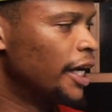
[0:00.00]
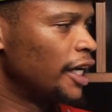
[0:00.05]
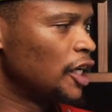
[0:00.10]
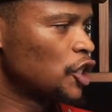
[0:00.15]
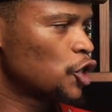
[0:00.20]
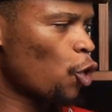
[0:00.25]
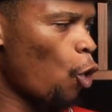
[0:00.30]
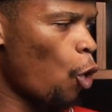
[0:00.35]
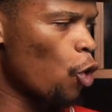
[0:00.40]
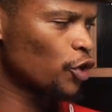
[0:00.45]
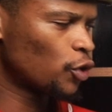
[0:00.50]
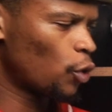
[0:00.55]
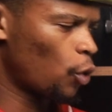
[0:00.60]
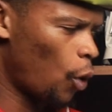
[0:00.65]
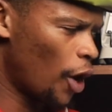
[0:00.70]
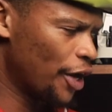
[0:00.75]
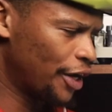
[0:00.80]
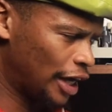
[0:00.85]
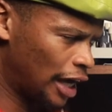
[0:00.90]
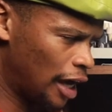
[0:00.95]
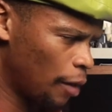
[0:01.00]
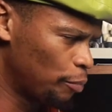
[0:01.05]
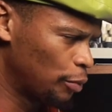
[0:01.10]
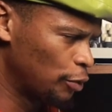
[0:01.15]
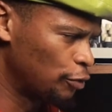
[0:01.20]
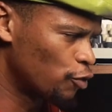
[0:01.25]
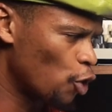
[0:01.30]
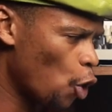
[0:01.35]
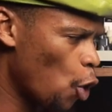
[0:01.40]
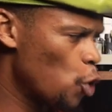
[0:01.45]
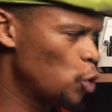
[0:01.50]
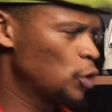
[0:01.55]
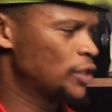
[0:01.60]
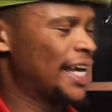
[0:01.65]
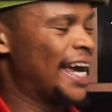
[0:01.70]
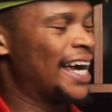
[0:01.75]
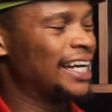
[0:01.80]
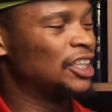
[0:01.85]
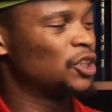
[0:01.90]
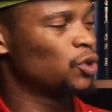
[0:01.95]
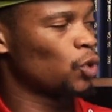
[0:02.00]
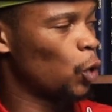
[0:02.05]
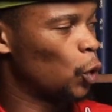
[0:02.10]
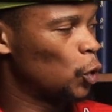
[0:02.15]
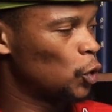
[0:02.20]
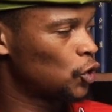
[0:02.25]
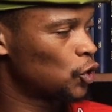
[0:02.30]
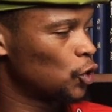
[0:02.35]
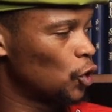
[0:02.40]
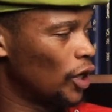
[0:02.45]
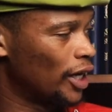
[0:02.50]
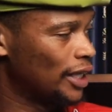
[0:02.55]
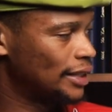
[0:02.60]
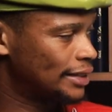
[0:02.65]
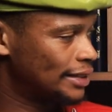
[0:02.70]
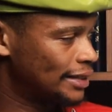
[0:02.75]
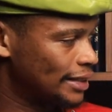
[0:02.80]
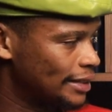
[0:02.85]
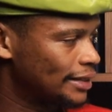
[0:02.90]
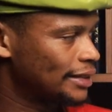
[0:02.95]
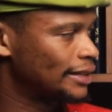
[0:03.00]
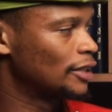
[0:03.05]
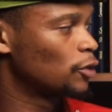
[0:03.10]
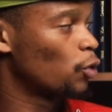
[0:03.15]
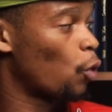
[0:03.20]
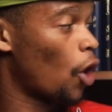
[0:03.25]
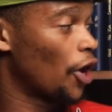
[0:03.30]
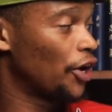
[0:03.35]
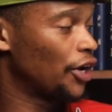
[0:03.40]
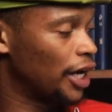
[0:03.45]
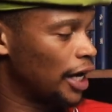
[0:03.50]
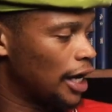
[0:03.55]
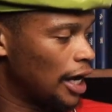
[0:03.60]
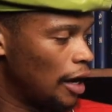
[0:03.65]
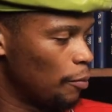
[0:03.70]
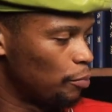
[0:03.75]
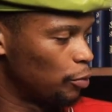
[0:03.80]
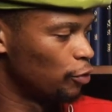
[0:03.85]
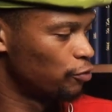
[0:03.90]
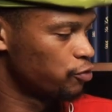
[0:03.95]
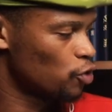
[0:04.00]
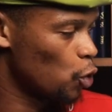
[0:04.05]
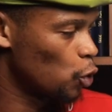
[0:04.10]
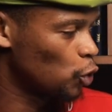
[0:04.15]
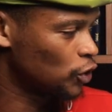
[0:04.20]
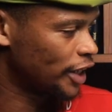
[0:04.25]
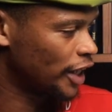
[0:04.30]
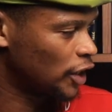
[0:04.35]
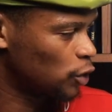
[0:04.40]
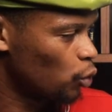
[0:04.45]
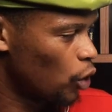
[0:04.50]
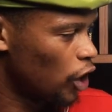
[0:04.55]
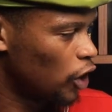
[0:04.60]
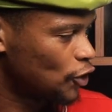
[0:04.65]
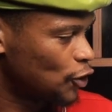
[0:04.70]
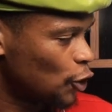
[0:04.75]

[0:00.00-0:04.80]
He scored quite a couple of goals, and he's also assisted quite a couple of goals as well.